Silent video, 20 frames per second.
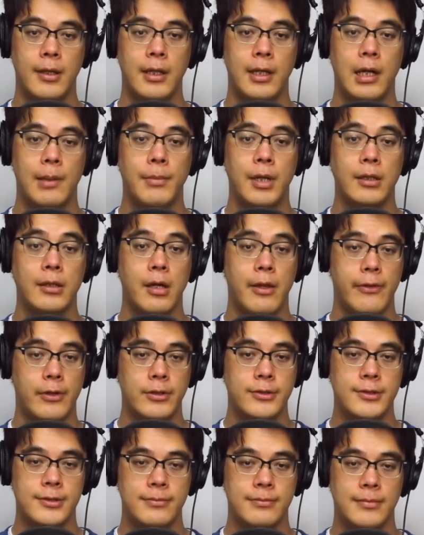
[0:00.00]
among
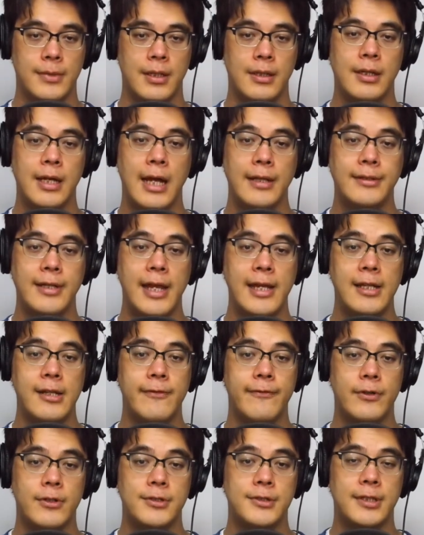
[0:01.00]
others, at the
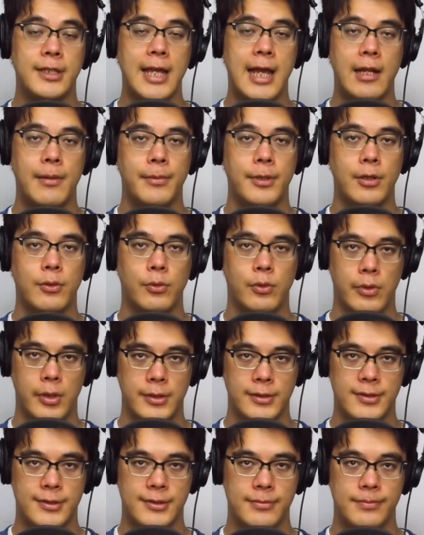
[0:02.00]
81st Academy
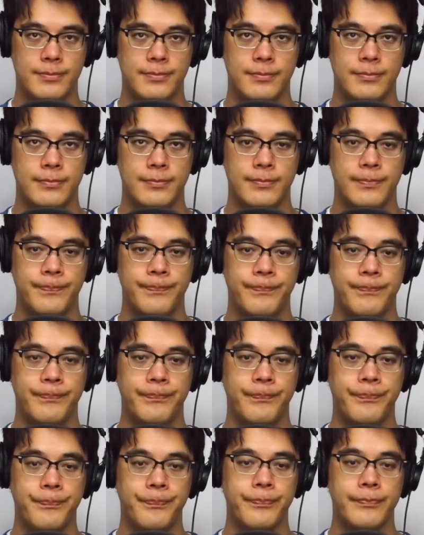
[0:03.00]
Awards.
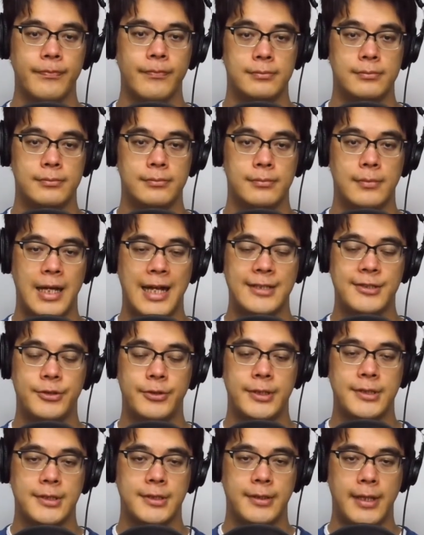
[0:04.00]

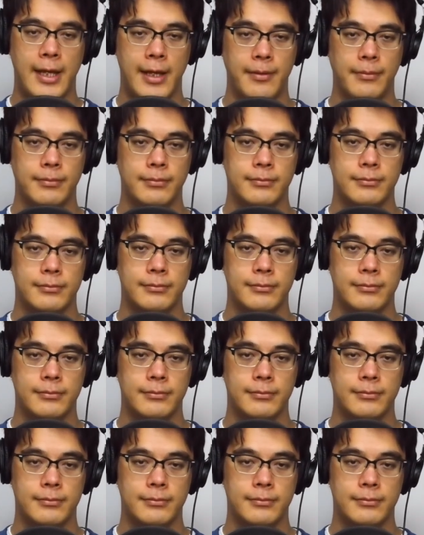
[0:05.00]
Asterisk 10.